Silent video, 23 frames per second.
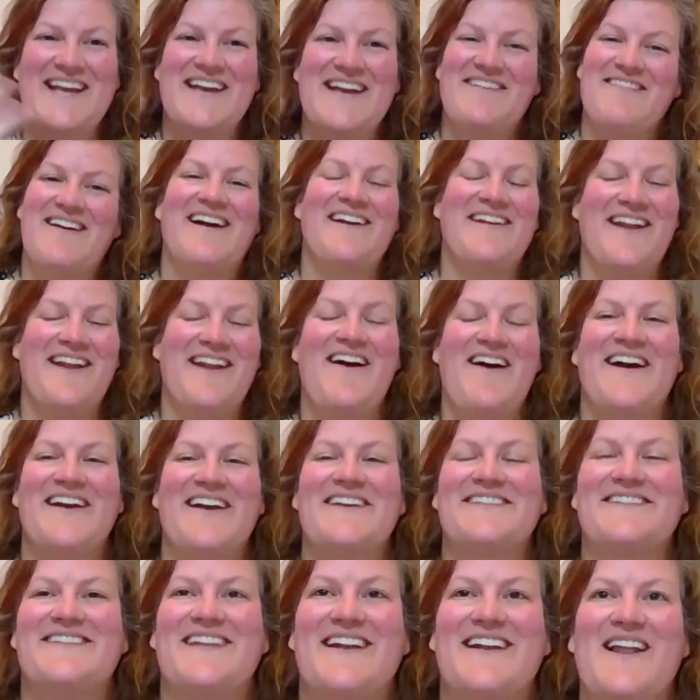I know. I
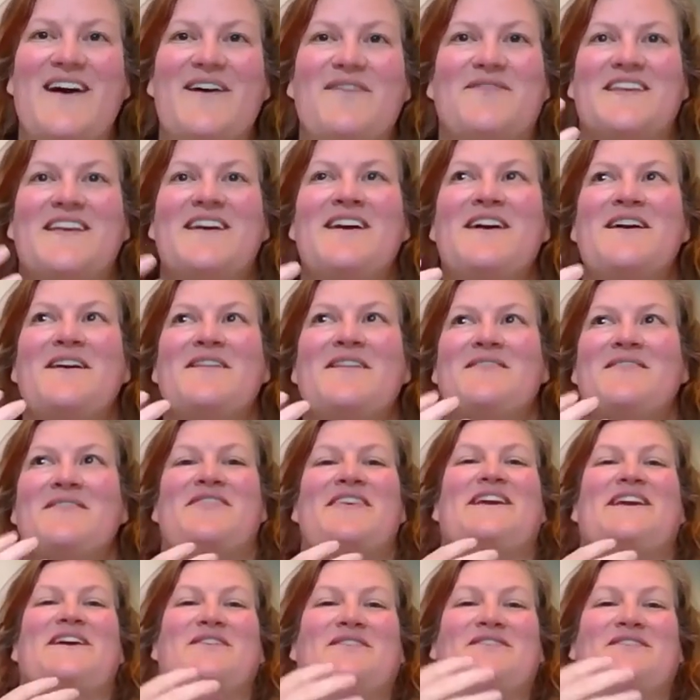used to love the
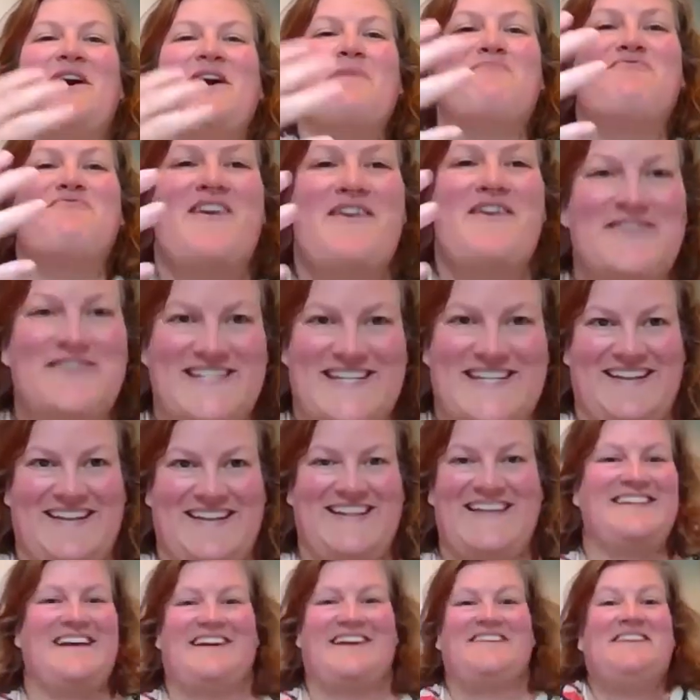thing of approaching
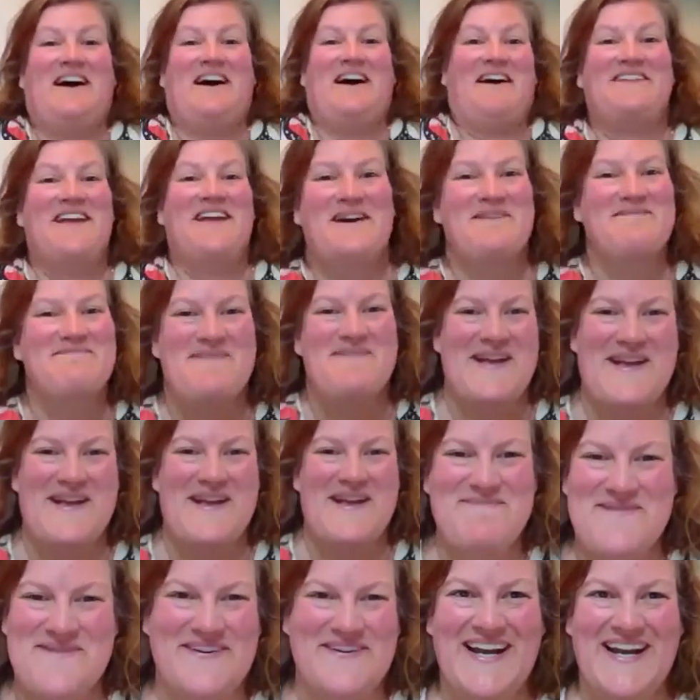these unknown young
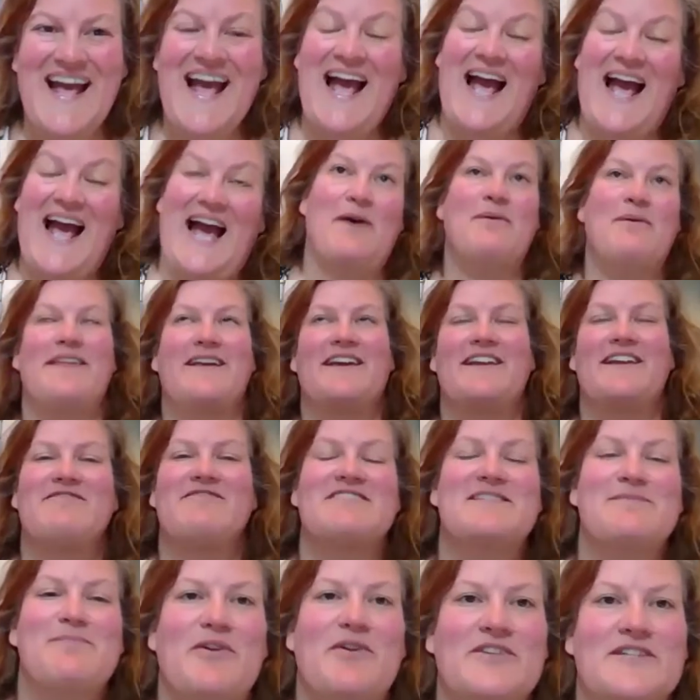people and how are they going to
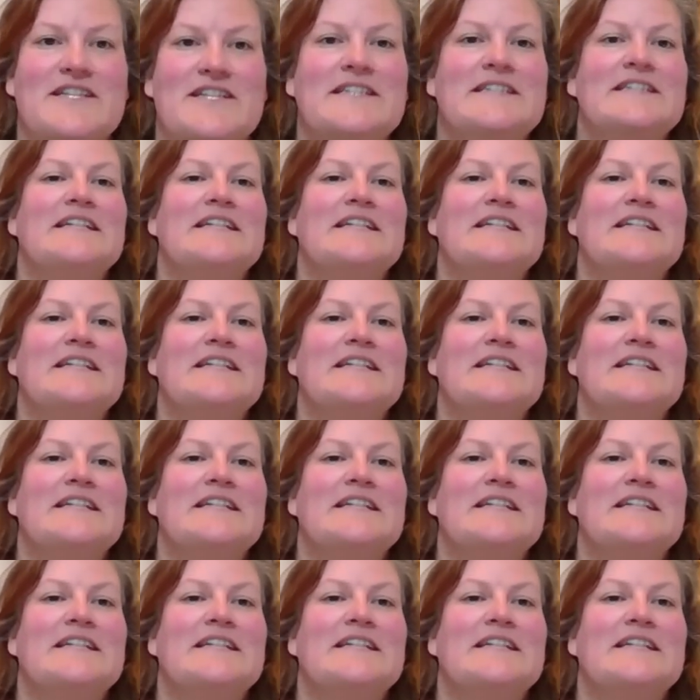respond?